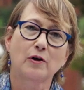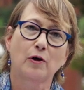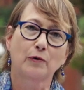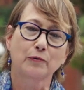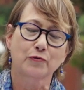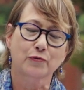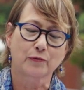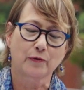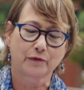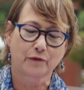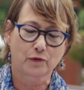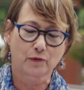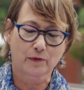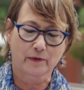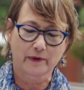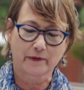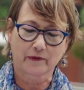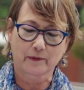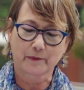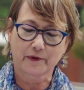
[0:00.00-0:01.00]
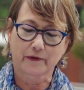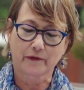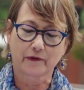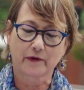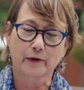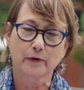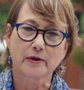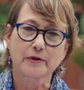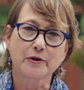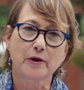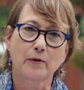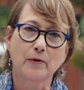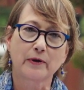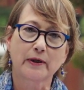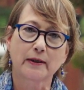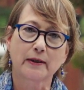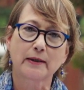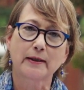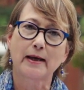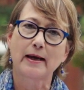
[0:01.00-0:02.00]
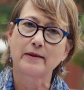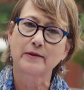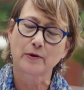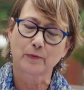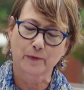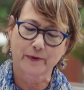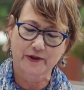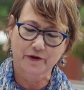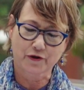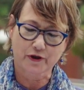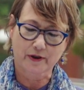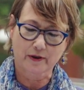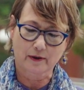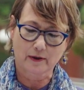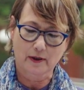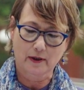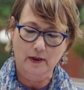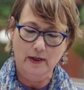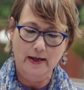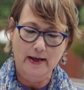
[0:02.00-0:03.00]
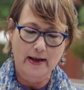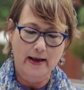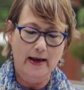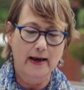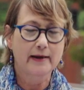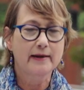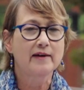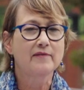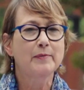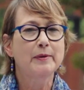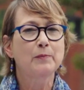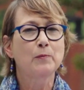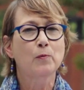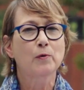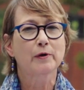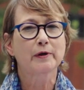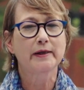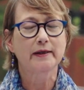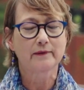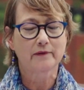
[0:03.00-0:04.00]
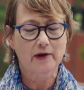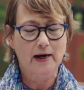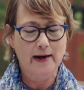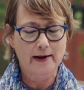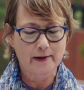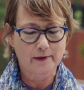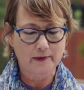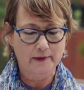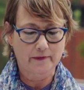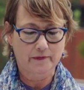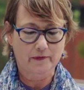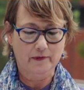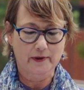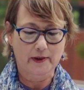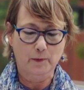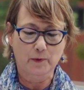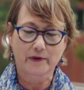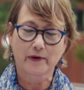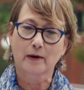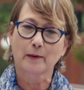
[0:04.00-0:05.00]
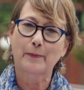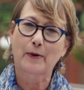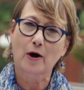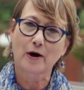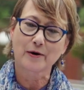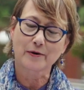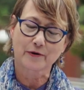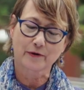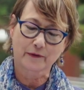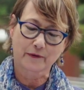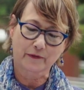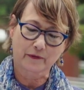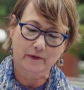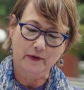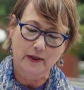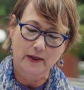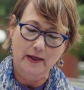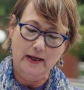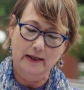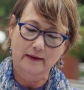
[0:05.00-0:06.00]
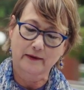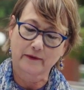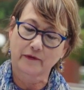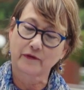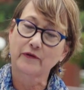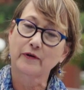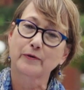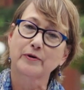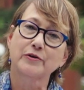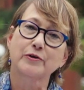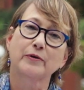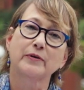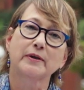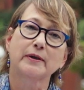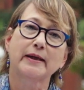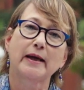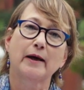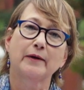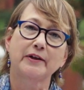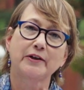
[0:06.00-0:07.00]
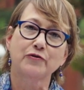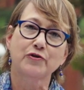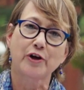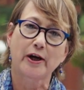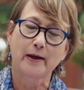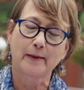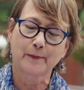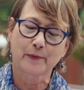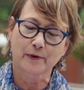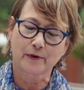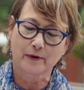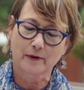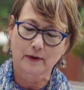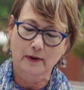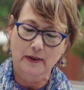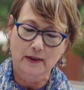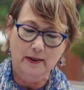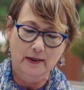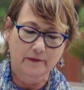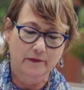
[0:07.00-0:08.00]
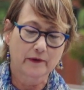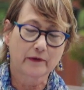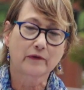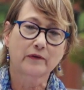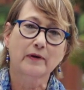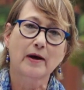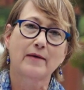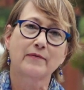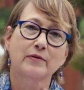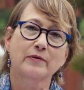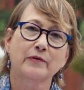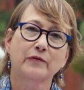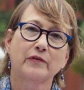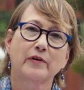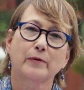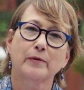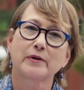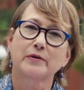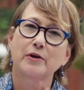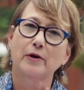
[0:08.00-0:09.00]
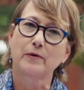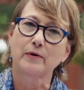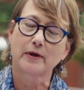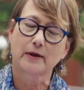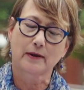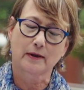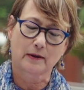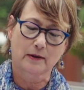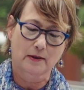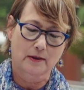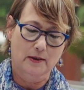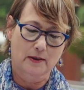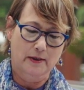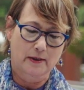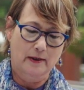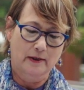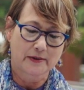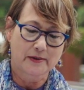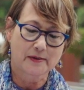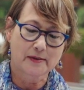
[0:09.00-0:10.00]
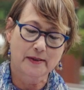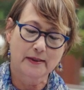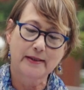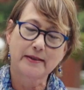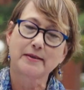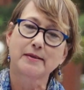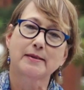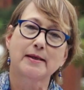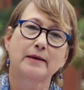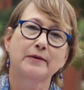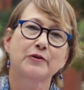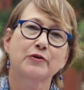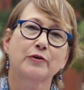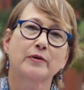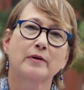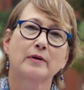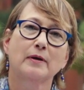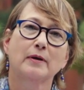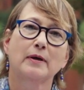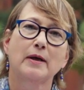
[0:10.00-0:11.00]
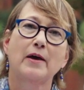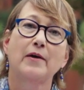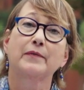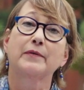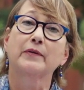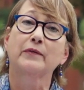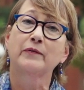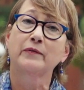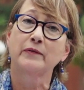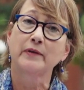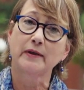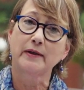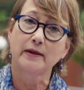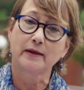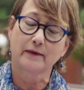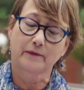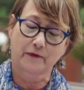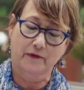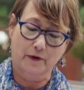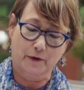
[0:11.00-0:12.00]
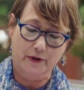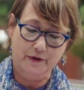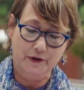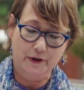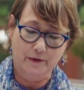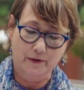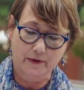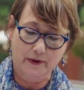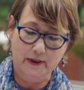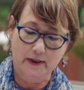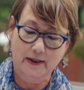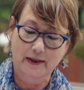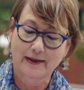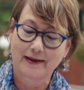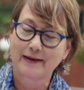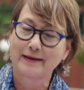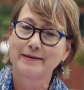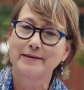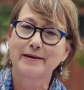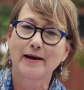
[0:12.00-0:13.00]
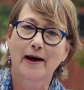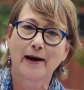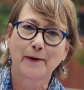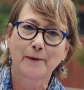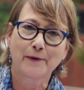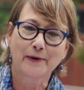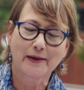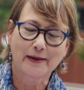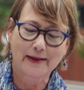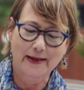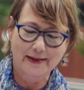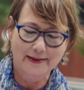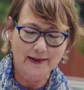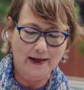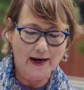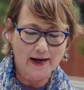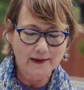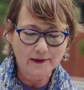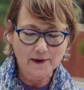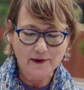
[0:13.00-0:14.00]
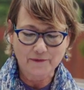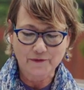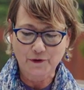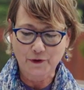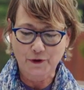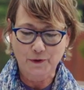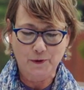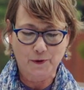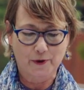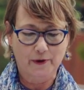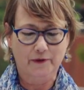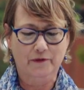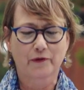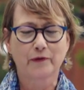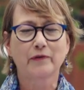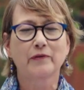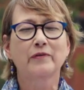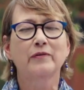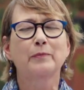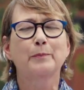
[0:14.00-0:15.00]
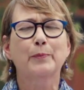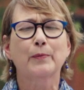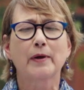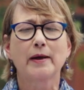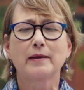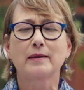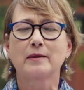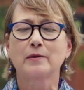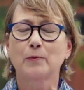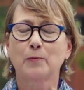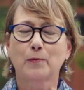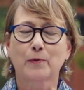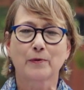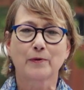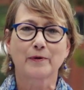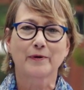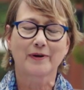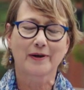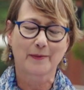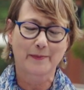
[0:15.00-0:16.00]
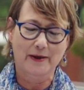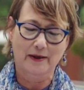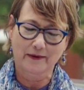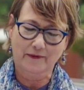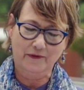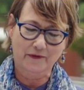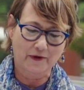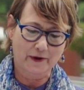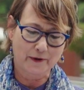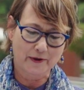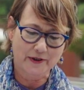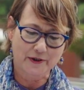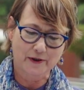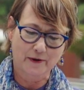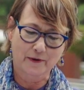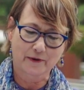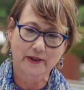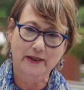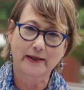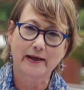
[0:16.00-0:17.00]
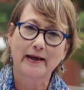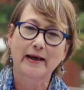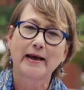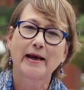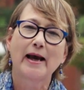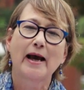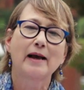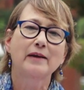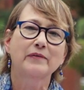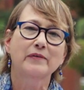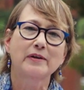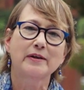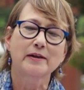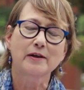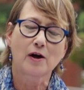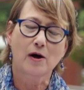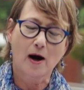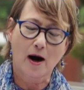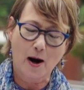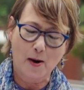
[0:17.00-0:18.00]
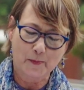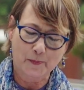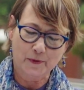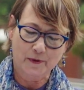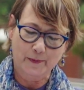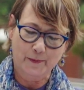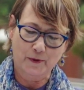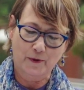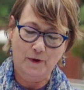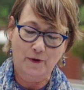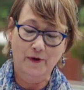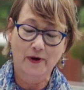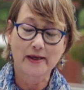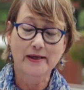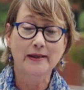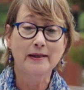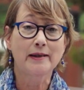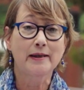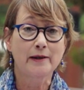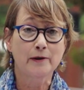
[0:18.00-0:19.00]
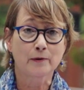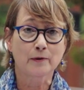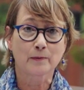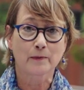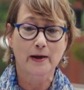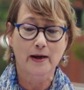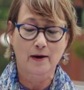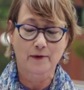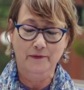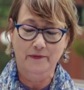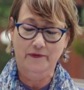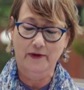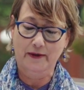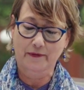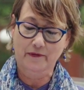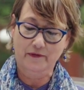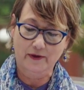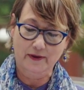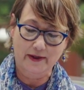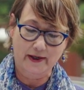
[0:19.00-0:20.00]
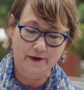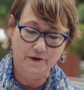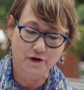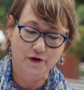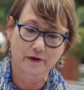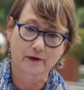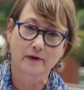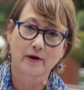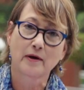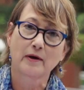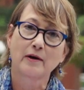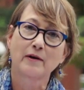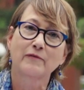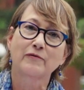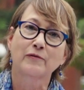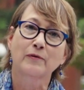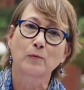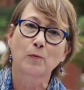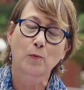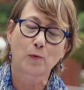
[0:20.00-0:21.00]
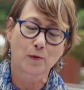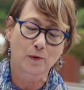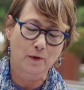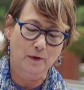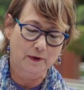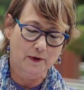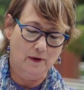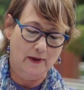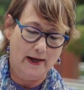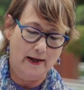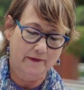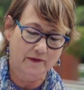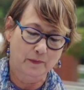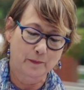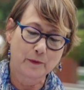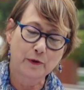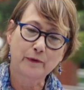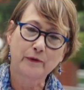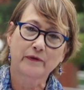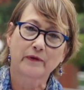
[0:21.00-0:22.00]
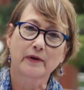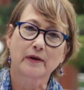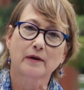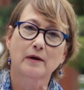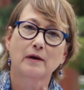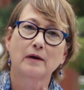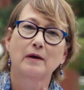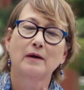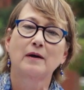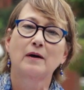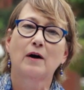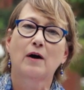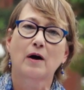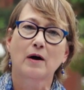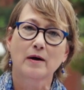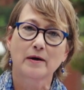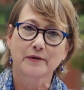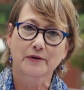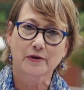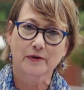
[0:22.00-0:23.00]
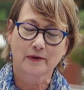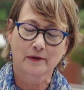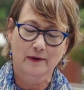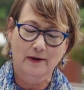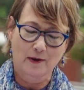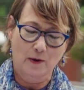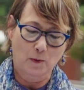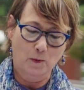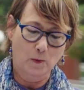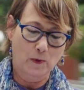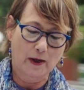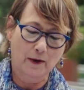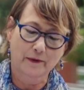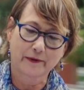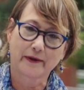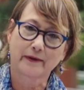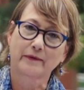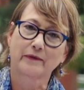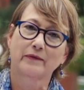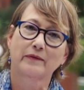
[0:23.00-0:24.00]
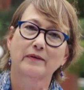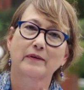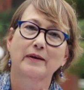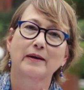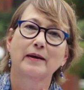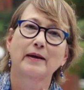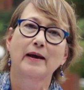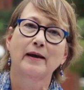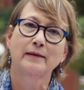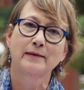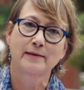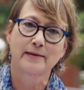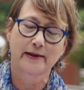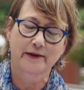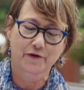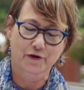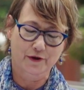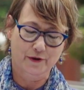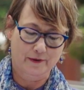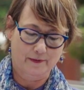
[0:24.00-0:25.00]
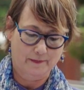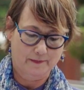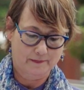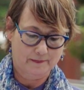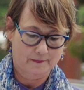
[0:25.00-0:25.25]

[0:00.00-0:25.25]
cultural tourism to Saratoga and the region, and have been working tirelessly with our partners at the Saratoga County Chamber, Discover Saratoga, City Center, the City of Saratoga, NYRA, and I Love New York to spread the word about Saratoga as an incomparable year-round destination for world-class music, art, wellness, and nature.